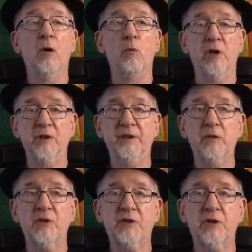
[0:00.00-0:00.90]
weirdly
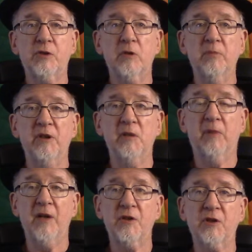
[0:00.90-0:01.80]
was distributed
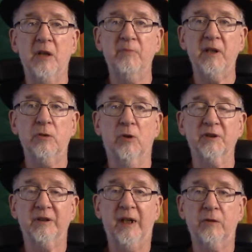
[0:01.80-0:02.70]
by this company
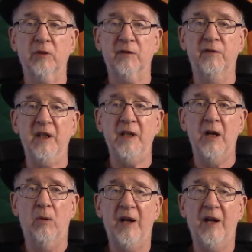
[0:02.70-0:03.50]
called Electric Video.